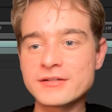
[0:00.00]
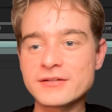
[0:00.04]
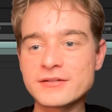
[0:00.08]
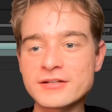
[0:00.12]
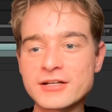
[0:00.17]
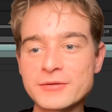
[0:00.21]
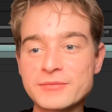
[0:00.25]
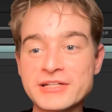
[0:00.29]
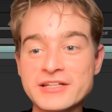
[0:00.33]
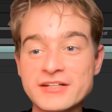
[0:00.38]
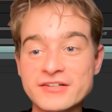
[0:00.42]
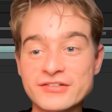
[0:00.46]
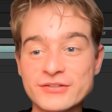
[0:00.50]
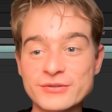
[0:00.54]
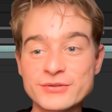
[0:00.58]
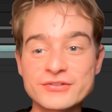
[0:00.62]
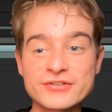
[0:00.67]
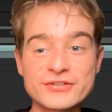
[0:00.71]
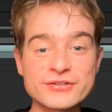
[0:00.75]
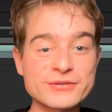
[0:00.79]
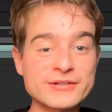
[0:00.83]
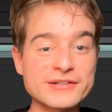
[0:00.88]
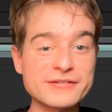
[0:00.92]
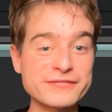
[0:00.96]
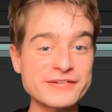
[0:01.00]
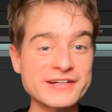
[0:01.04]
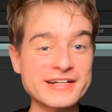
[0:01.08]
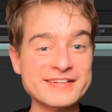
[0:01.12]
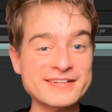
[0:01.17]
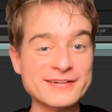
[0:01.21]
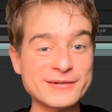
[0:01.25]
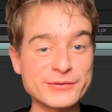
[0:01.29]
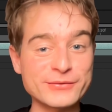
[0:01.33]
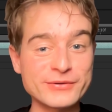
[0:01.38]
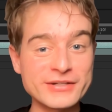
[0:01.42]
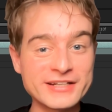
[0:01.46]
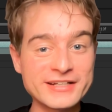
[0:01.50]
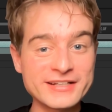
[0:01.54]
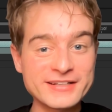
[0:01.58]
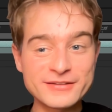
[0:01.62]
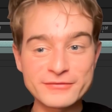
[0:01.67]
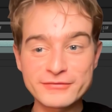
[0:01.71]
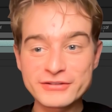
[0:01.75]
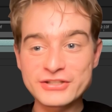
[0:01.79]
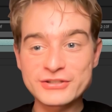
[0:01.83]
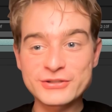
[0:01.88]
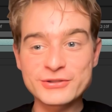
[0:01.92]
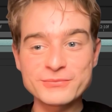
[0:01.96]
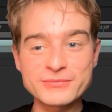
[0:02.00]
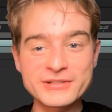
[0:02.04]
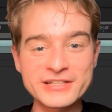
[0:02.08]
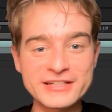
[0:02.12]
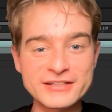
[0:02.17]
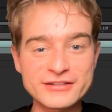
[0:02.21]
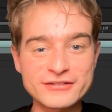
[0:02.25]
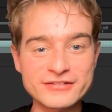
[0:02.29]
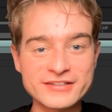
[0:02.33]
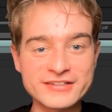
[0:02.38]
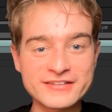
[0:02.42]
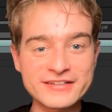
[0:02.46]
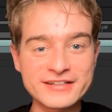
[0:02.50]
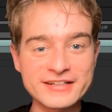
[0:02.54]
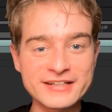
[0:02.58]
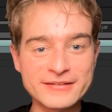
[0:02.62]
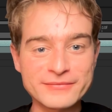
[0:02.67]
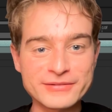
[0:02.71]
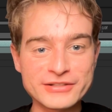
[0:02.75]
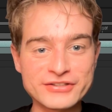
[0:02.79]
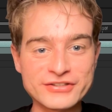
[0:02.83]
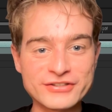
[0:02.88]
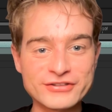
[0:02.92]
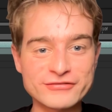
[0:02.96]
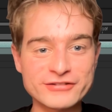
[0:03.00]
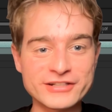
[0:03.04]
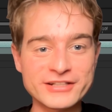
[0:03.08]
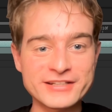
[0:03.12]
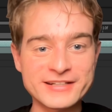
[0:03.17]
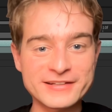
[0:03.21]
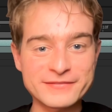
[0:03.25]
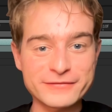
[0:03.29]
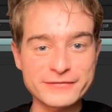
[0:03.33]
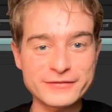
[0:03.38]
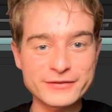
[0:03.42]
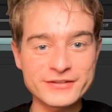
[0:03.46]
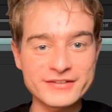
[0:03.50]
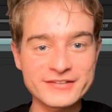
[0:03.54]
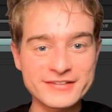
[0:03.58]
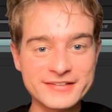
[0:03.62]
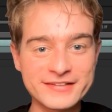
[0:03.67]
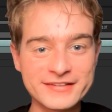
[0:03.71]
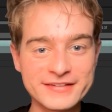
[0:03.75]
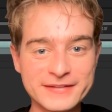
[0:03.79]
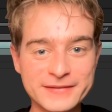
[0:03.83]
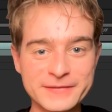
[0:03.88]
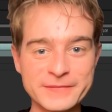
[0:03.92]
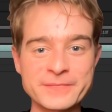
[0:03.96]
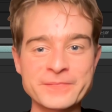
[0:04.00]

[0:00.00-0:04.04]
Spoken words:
I mean, there's also effect only, which could be interesting. Let me just try that first.